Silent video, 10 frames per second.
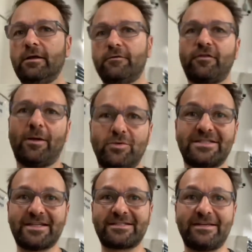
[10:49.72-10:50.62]
The flop was
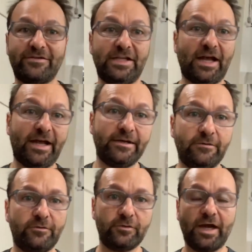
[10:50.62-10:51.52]

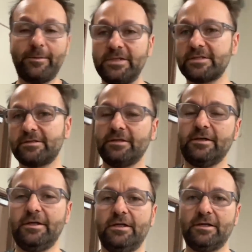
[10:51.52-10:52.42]
6-7-9, 2 diamonds.
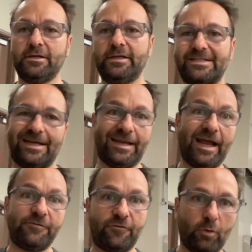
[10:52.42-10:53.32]
He's got
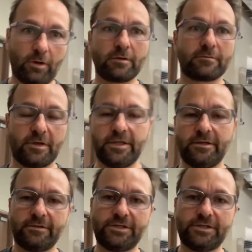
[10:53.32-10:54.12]
9-4, right?